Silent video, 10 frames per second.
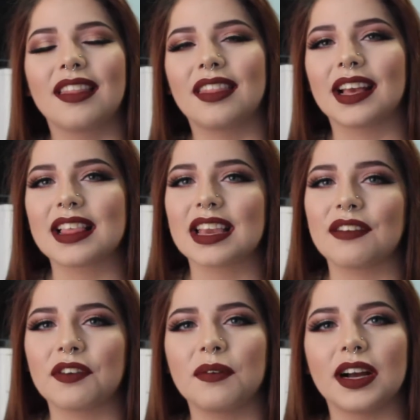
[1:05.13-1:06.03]
Thanks
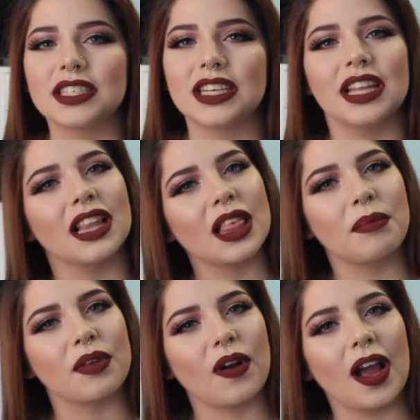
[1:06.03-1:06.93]
again for watching.
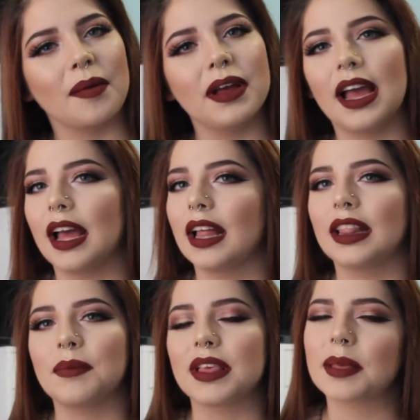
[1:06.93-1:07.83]
Subscribe and
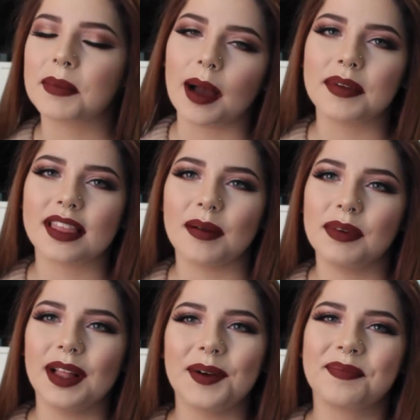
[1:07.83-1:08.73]
leave me some comments down
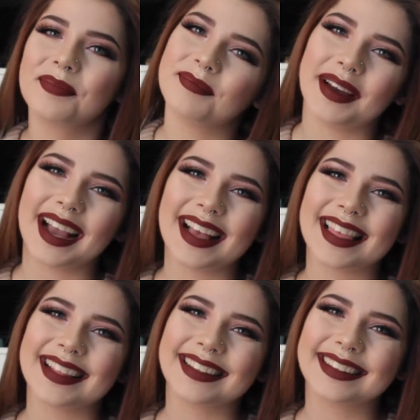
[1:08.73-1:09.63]
below. Bye guys.